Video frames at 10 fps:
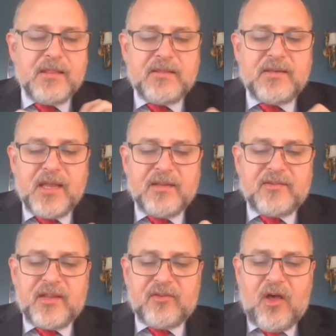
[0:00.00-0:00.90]
The United
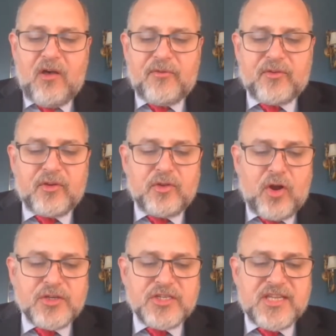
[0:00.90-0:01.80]
States offers the
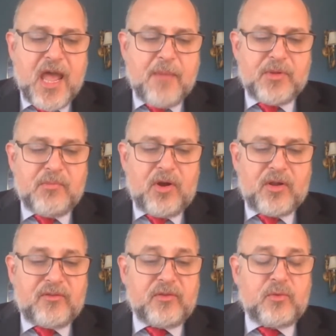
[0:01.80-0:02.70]
largest capital
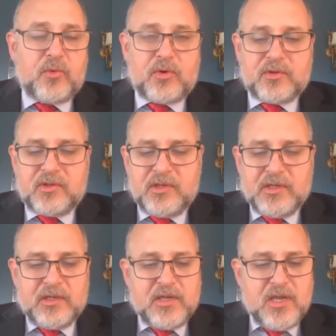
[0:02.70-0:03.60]
markets in the world,
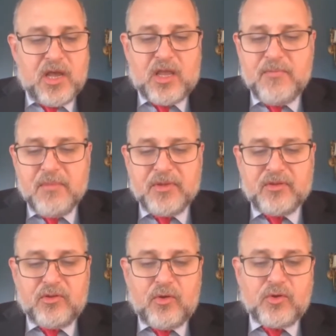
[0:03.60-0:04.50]
a commitment
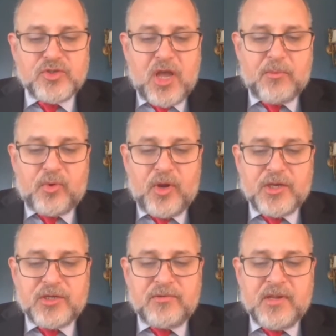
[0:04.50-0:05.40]
to local job
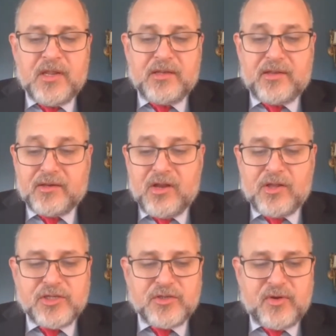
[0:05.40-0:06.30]
creation and
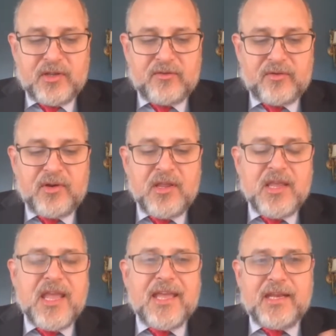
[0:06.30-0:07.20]
technology transfer,
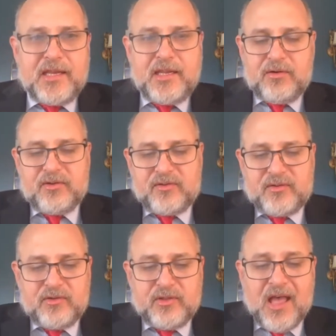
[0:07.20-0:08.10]
and adherence
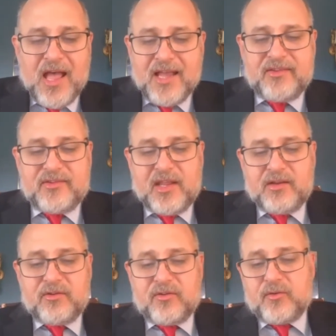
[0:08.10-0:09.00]
to the highest
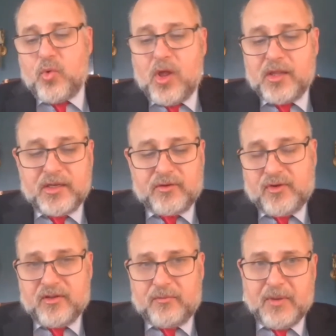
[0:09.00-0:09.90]
standards of quality,
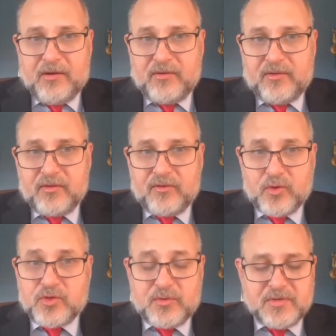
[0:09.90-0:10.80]
transparency, and
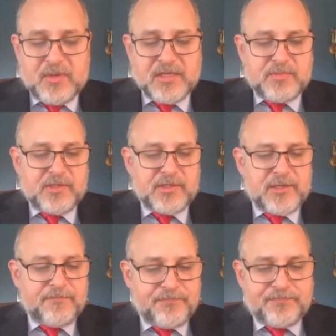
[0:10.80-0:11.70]
social responsibility.